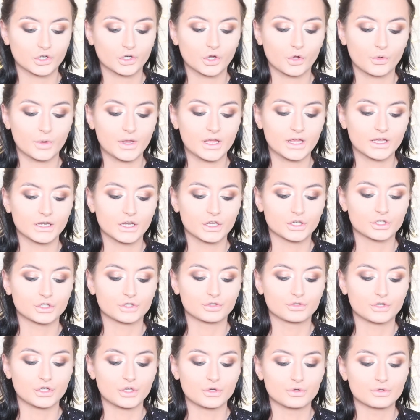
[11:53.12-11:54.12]
going to go in and
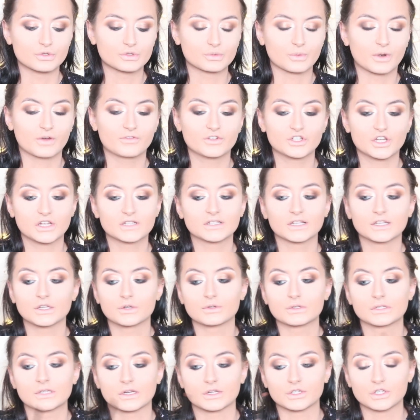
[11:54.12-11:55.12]
use whatever shades I
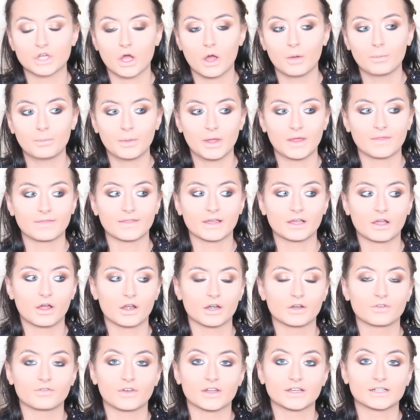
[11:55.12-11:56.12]
used on top in the kind
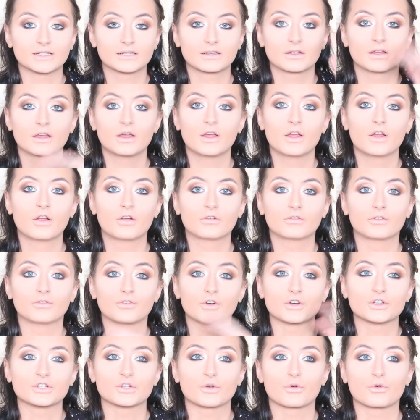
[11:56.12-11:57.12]
of like
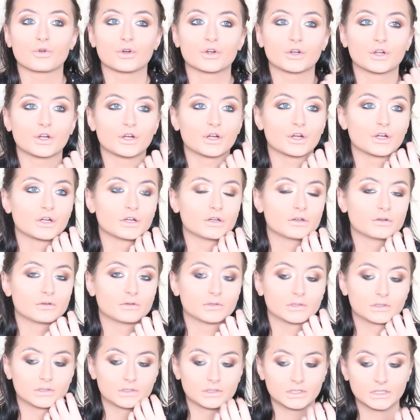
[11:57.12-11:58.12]
reverse order
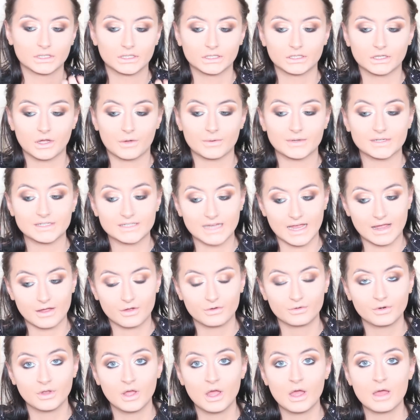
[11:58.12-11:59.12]
going
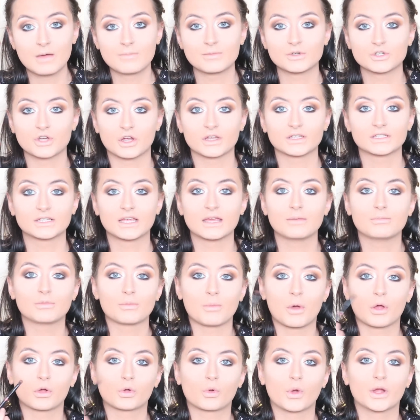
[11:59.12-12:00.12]
down, but trying to keep them
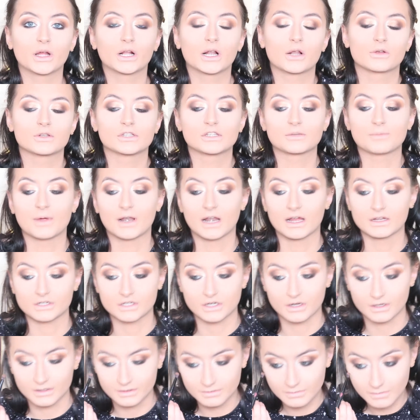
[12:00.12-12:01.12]
all quite close to my lash
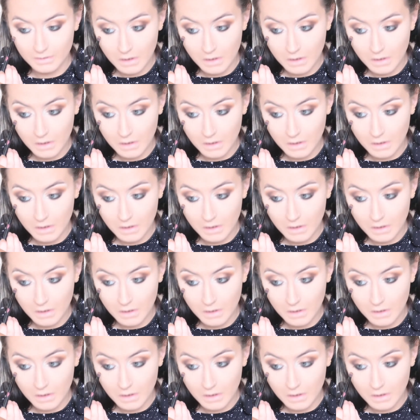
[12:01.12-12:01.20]
line.